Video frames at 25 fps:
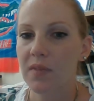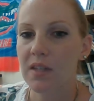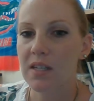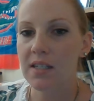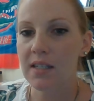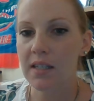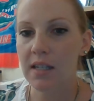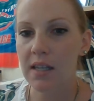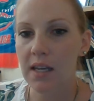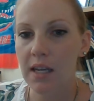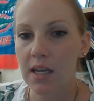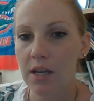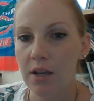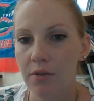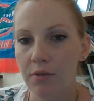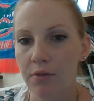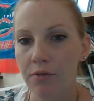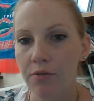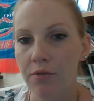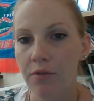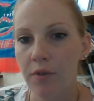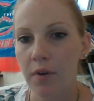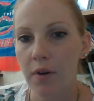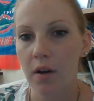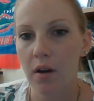
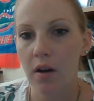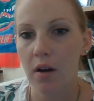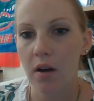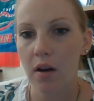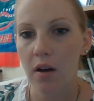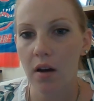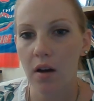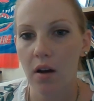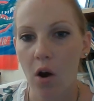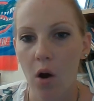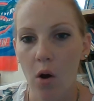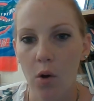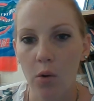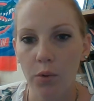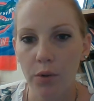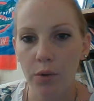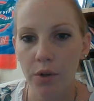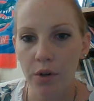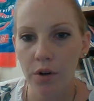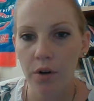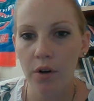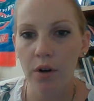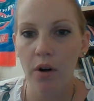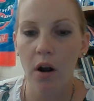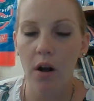sleeve
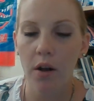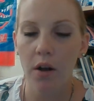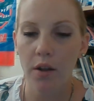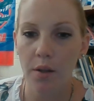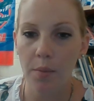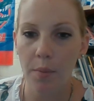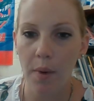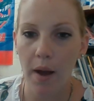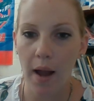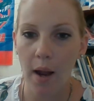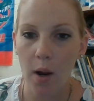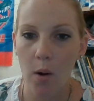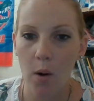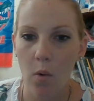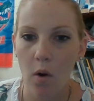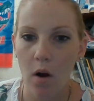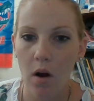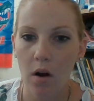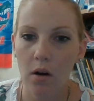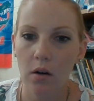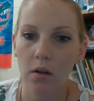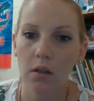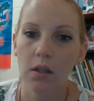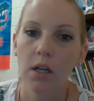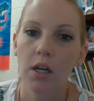holder on the back
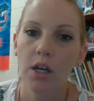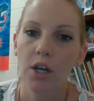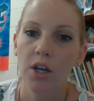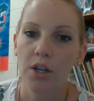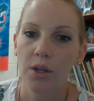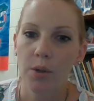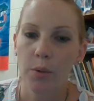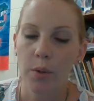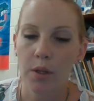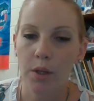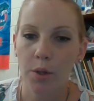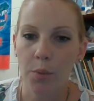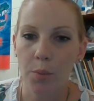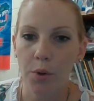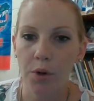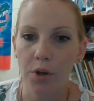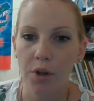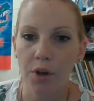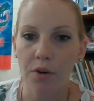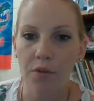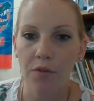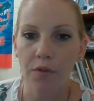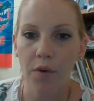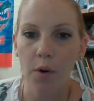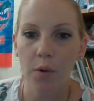wall. You either put
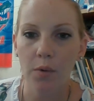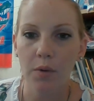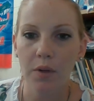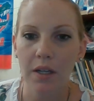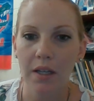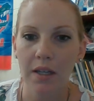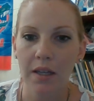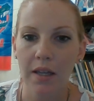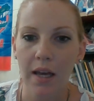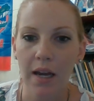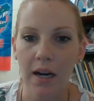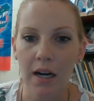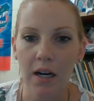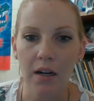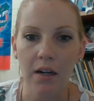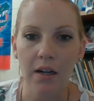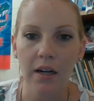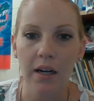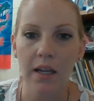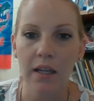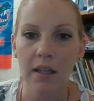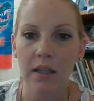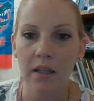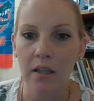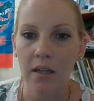your phone in there
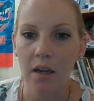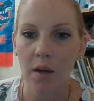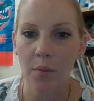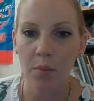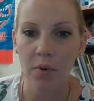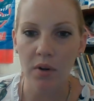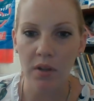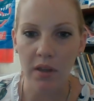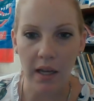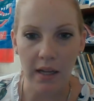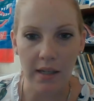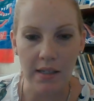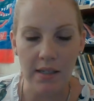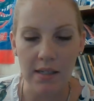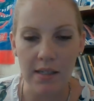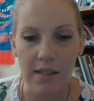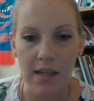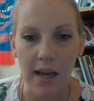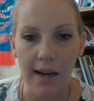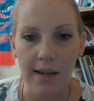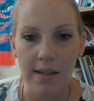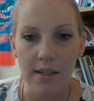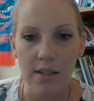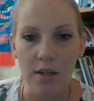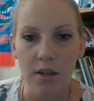in the number that's
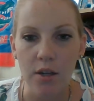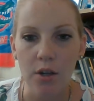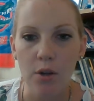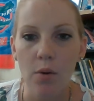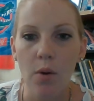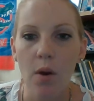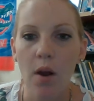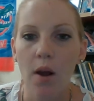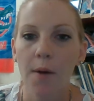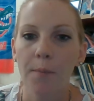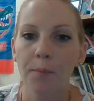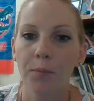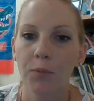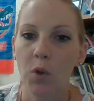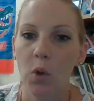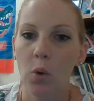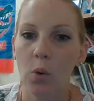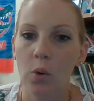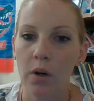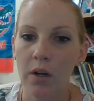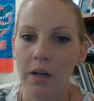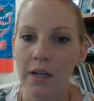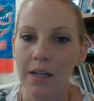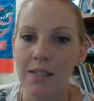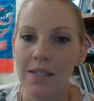assigned to you,
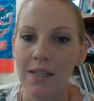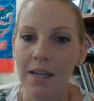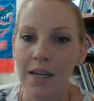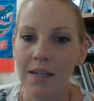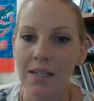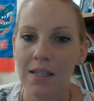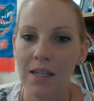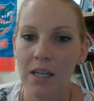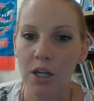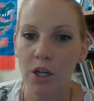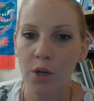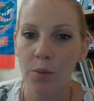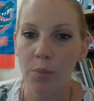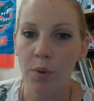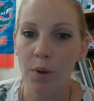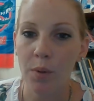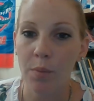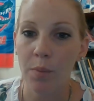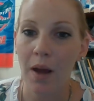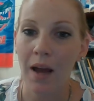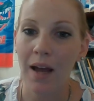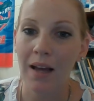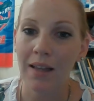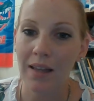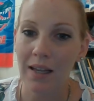or it stays in your book
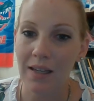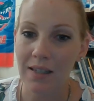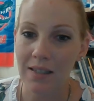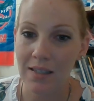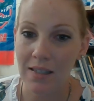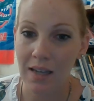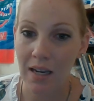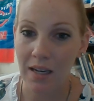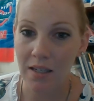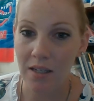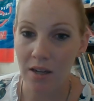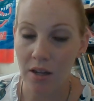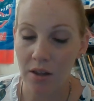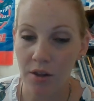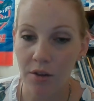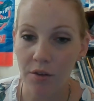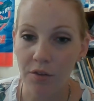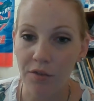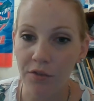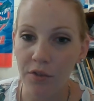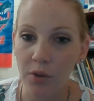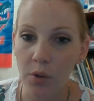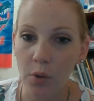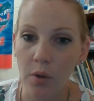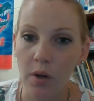bag that stays on the
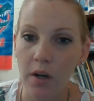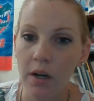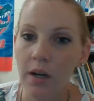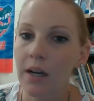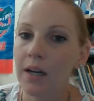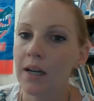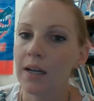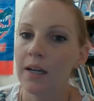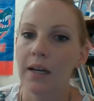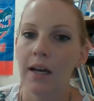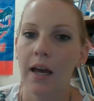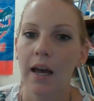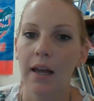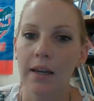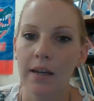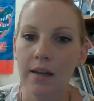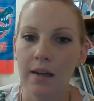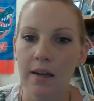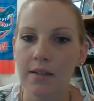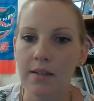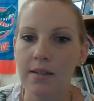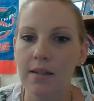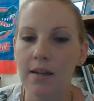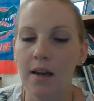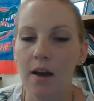floor and it
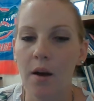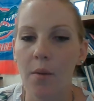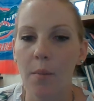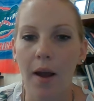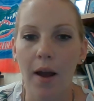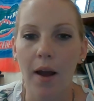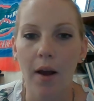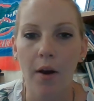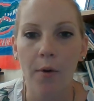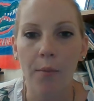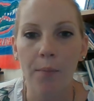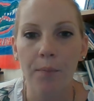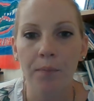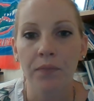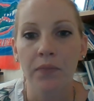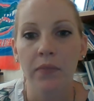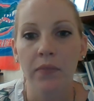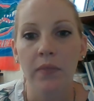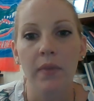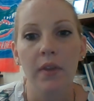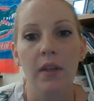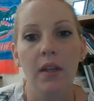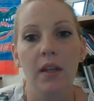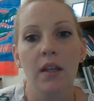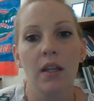doesn't come out.
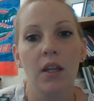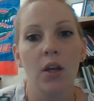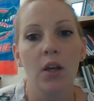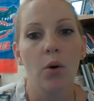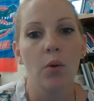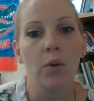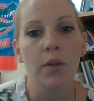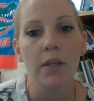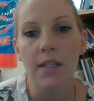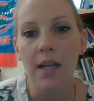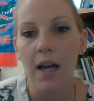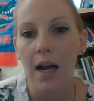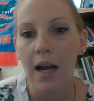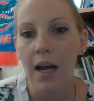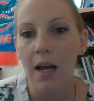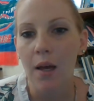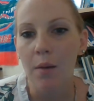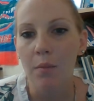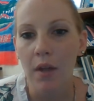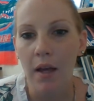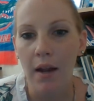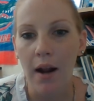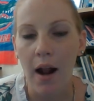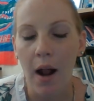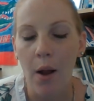The only time
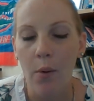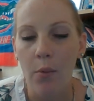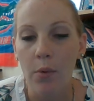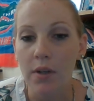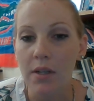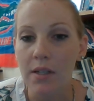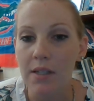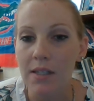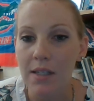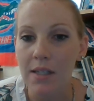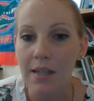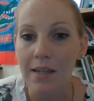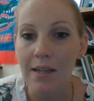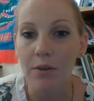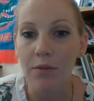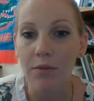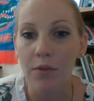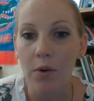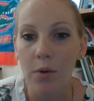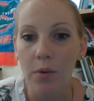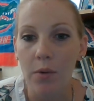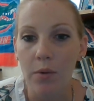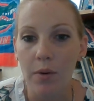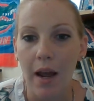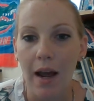that I want to see your
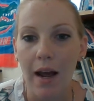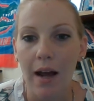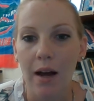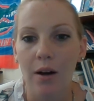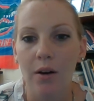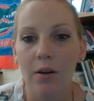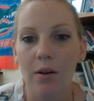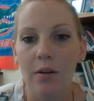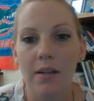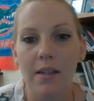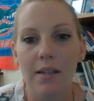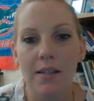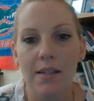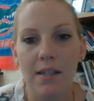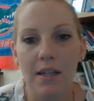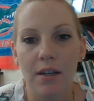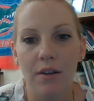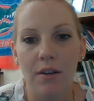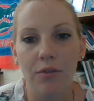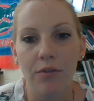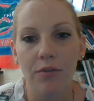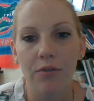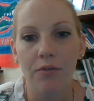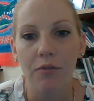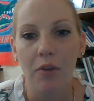phone out is
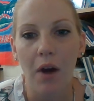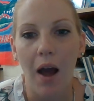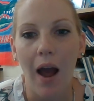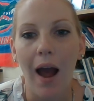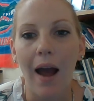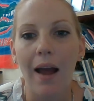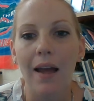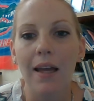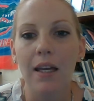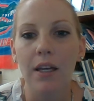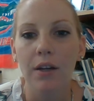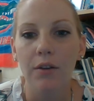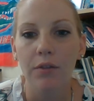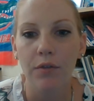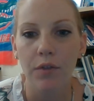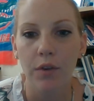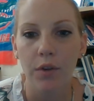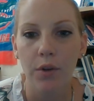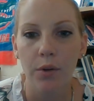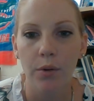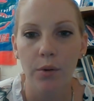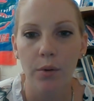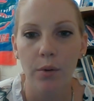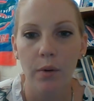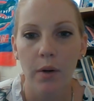if I give
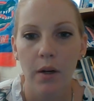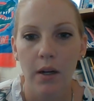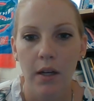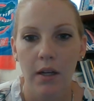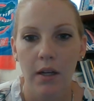you